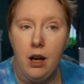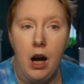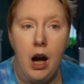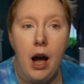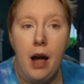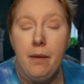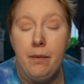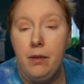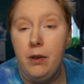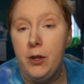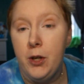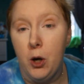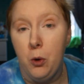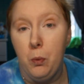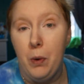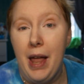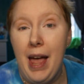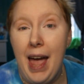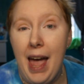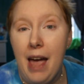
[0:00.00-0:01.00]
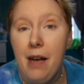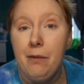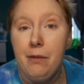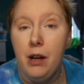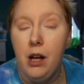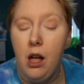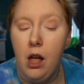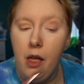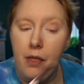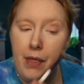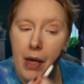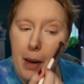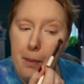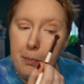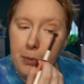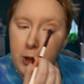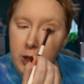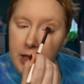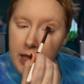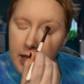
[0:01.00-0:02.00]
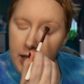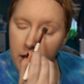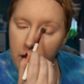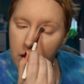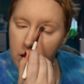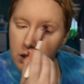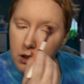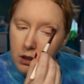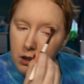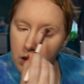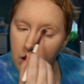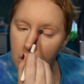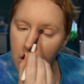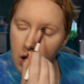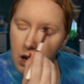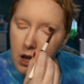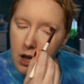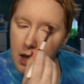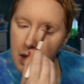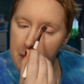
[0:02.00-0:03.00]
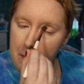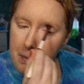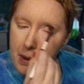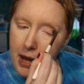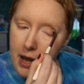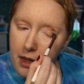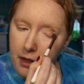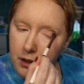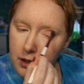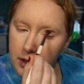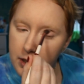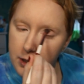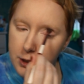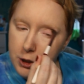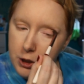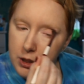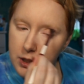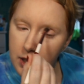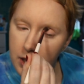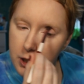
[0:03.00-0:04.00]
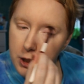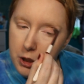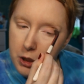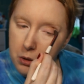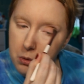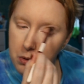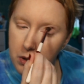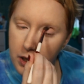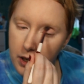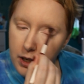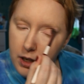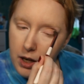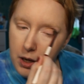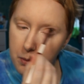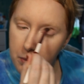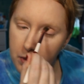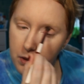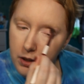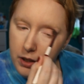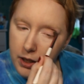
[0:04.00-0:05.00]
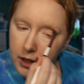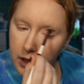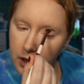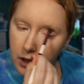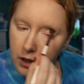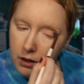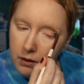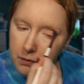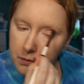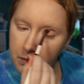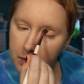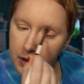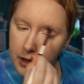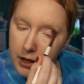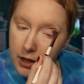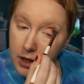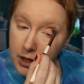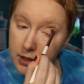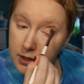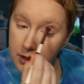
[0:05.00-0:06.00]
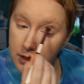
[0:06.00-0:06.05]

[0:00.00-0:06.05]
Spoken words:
I don't have that particular palette, and she said, do you think I would like it? And I